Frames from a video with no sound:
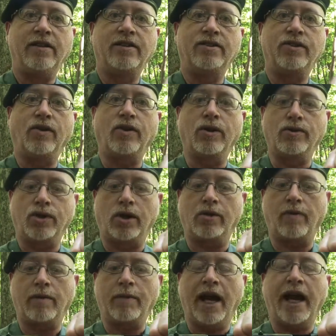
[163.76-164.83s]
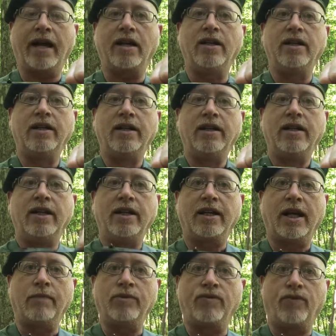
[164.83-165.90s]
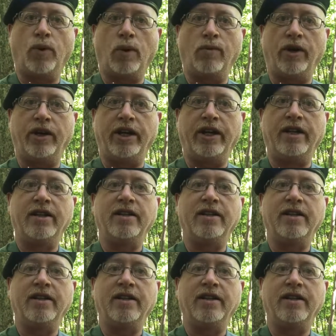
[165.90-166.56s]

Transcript: so it goes all the way back, comes forward.